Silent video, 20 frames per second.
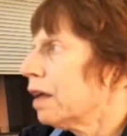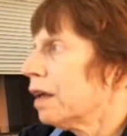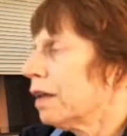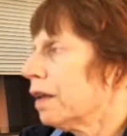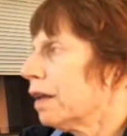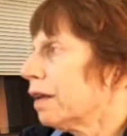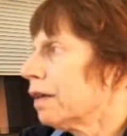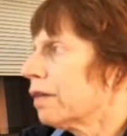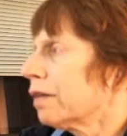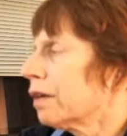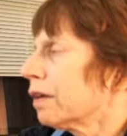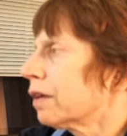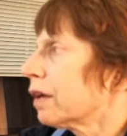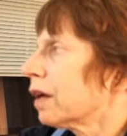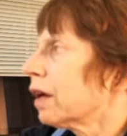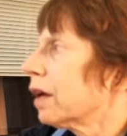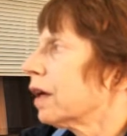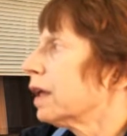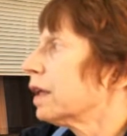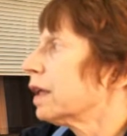this
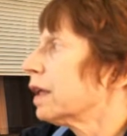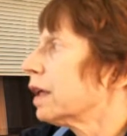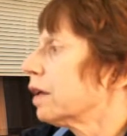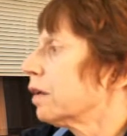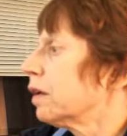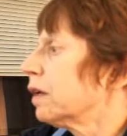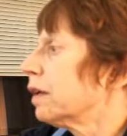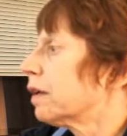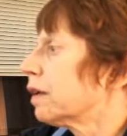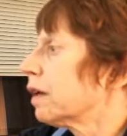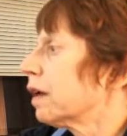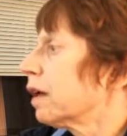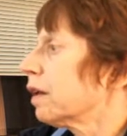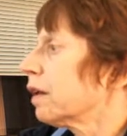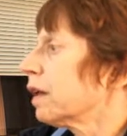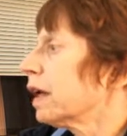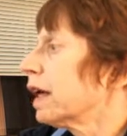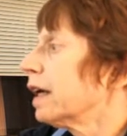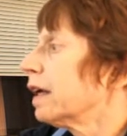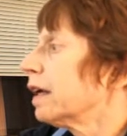design that is the
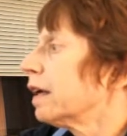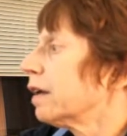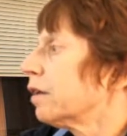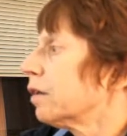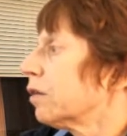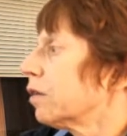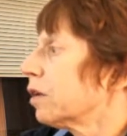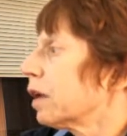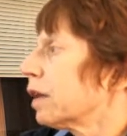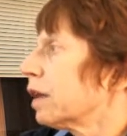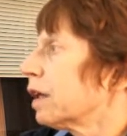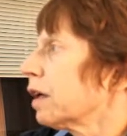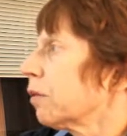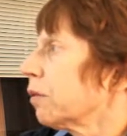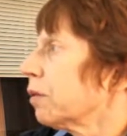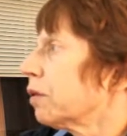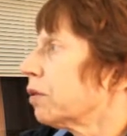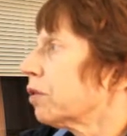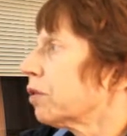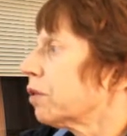latest, I think it
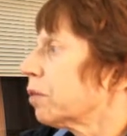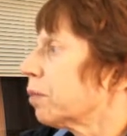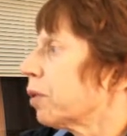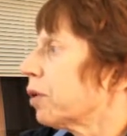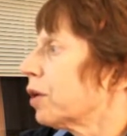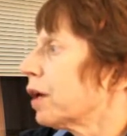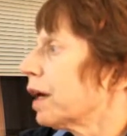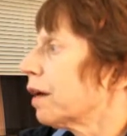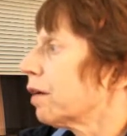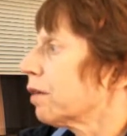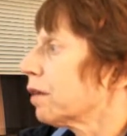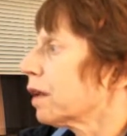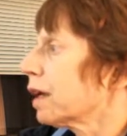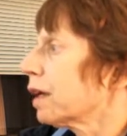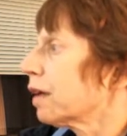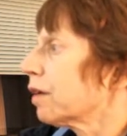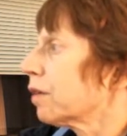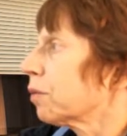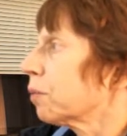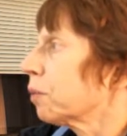was just put out
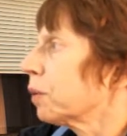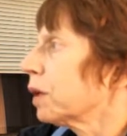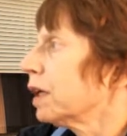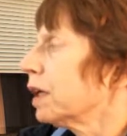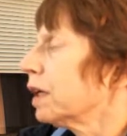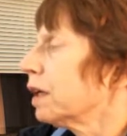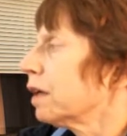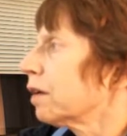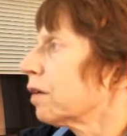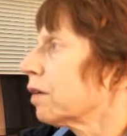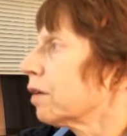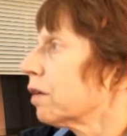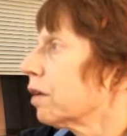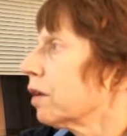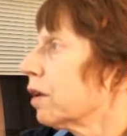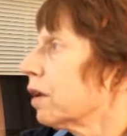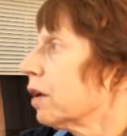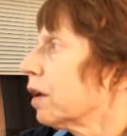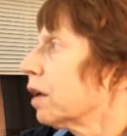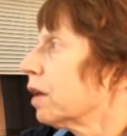last week,
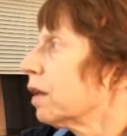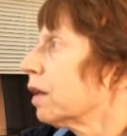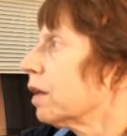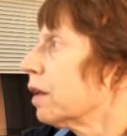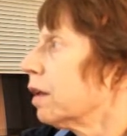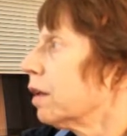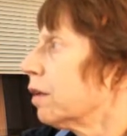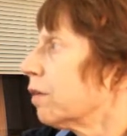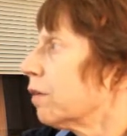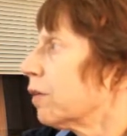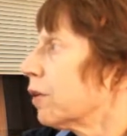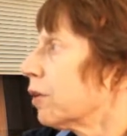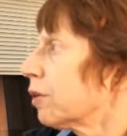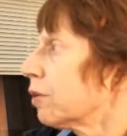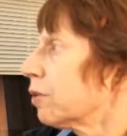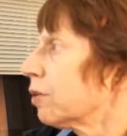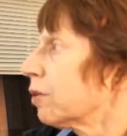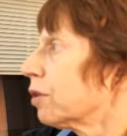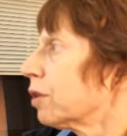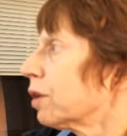this
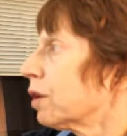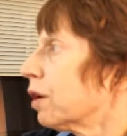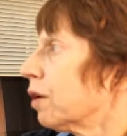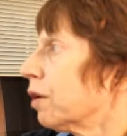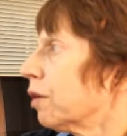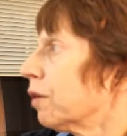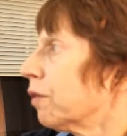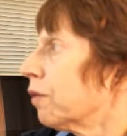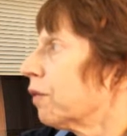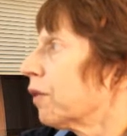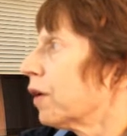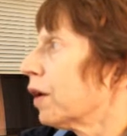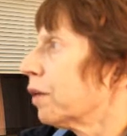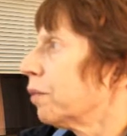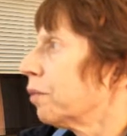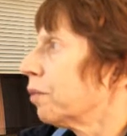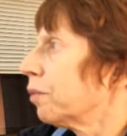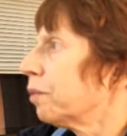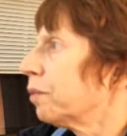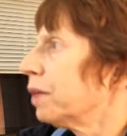version of
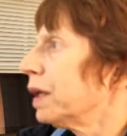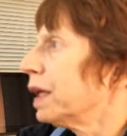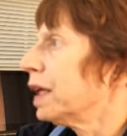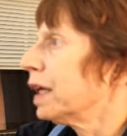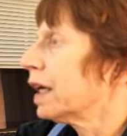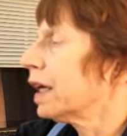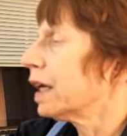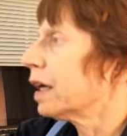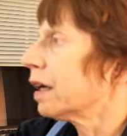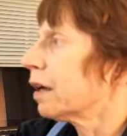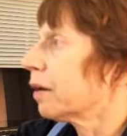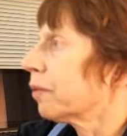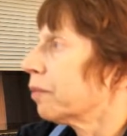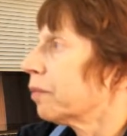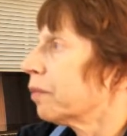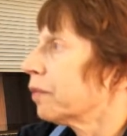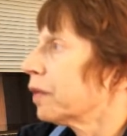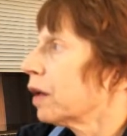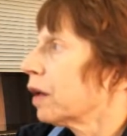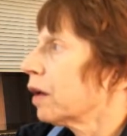
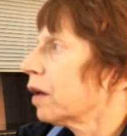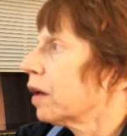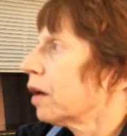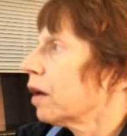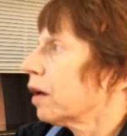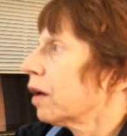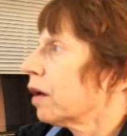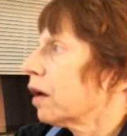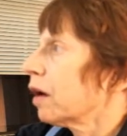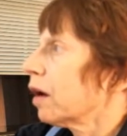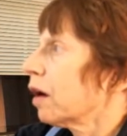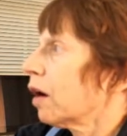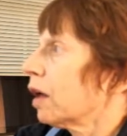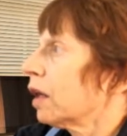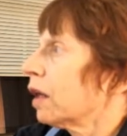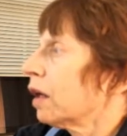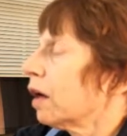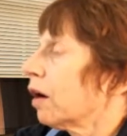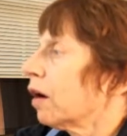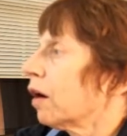PCAM.
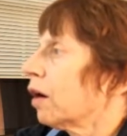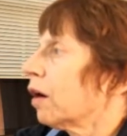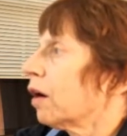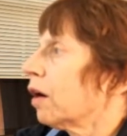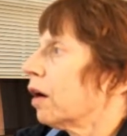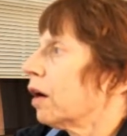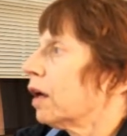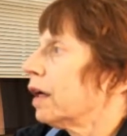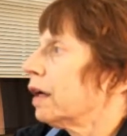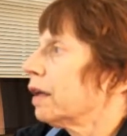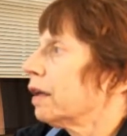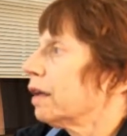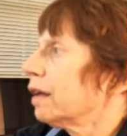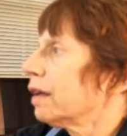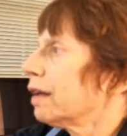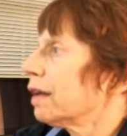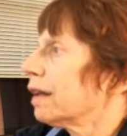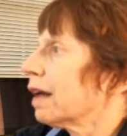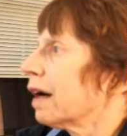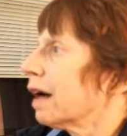It
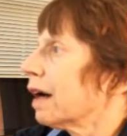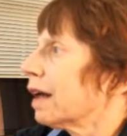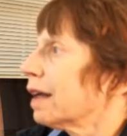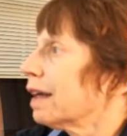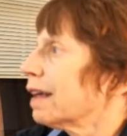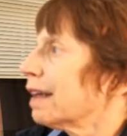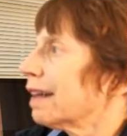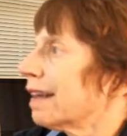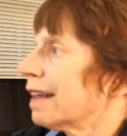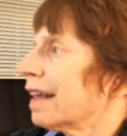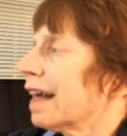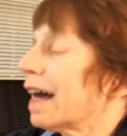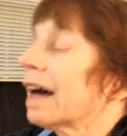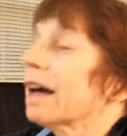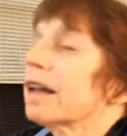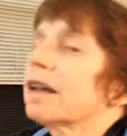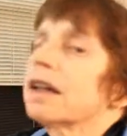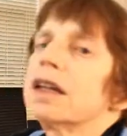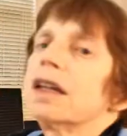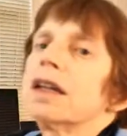is not
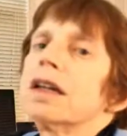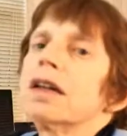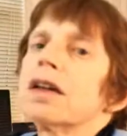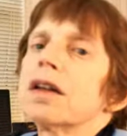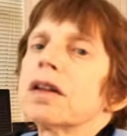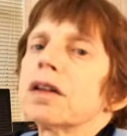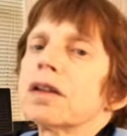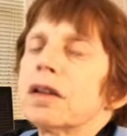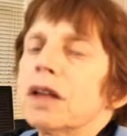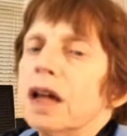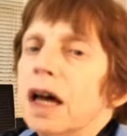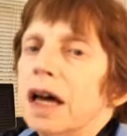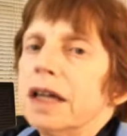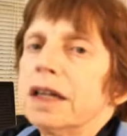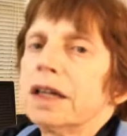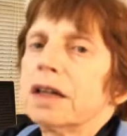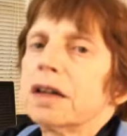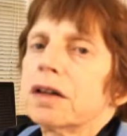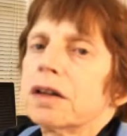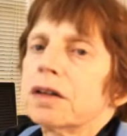exactly
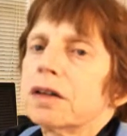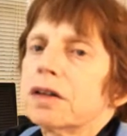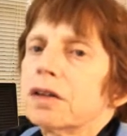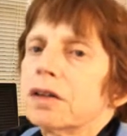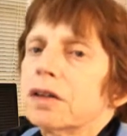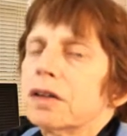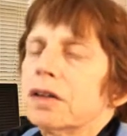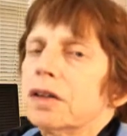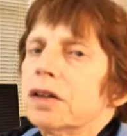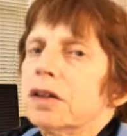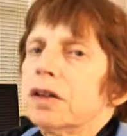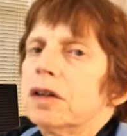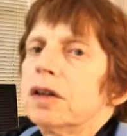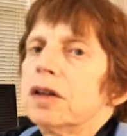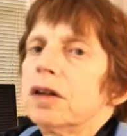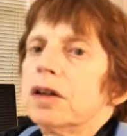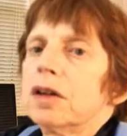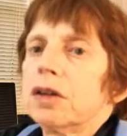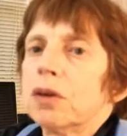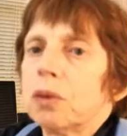like
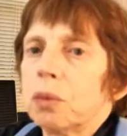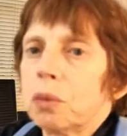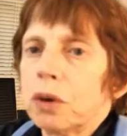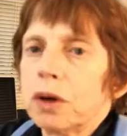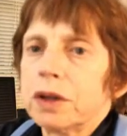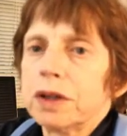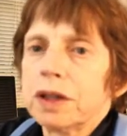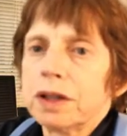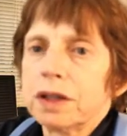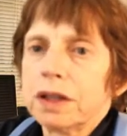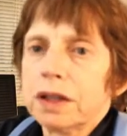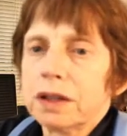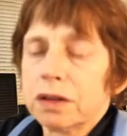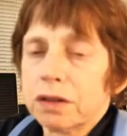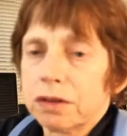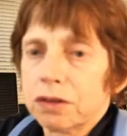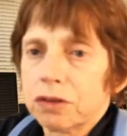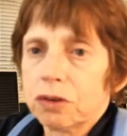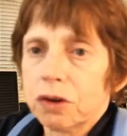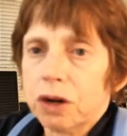the one that they
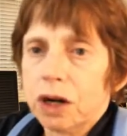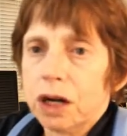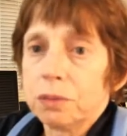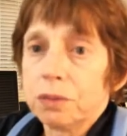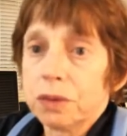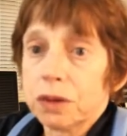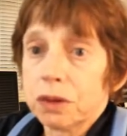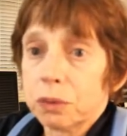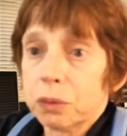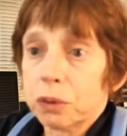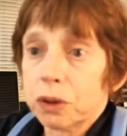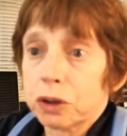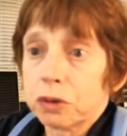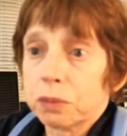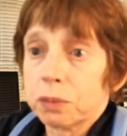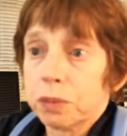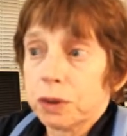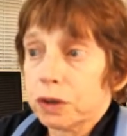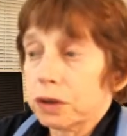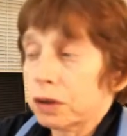describe in the
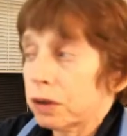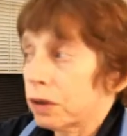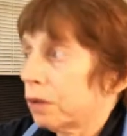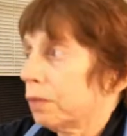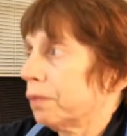workbook.